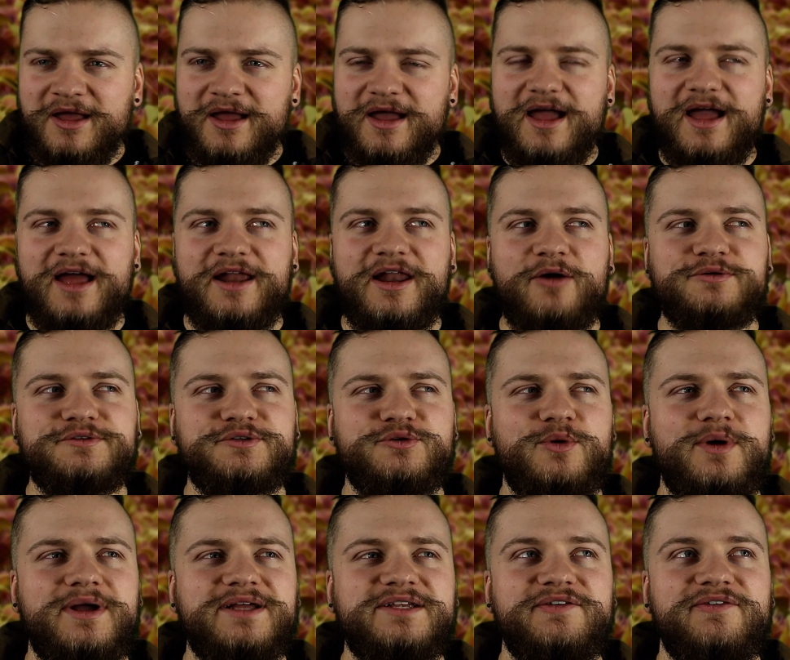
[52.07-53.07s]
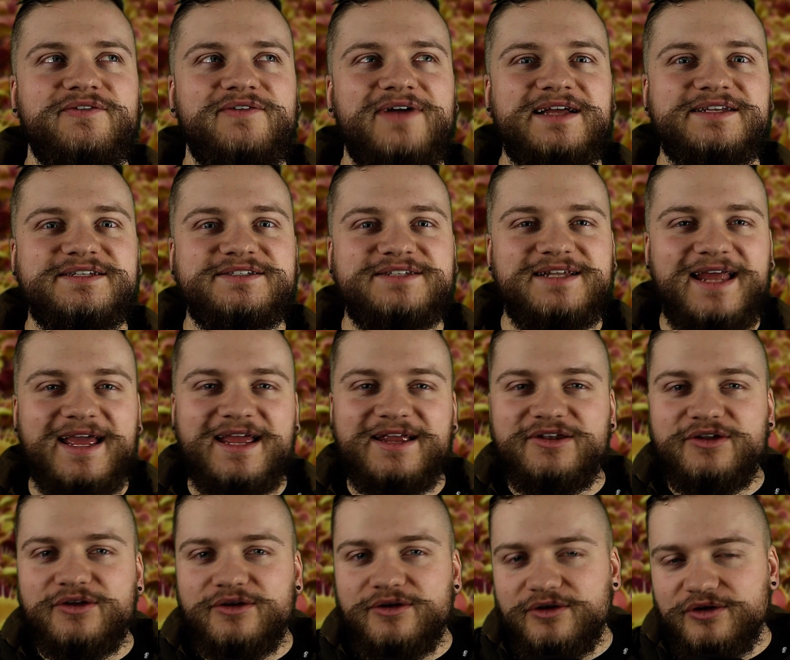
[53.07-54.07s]
and I was always
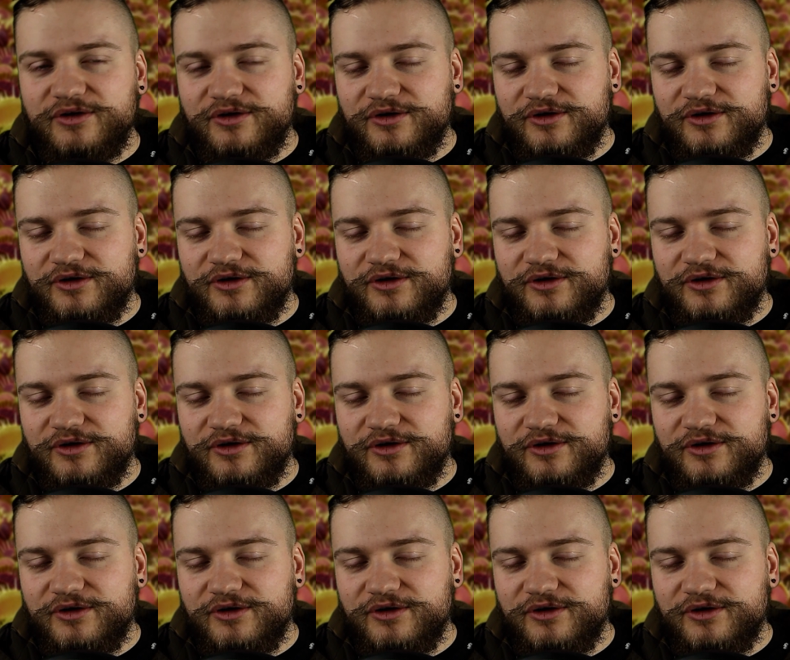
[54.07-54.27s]
fascinated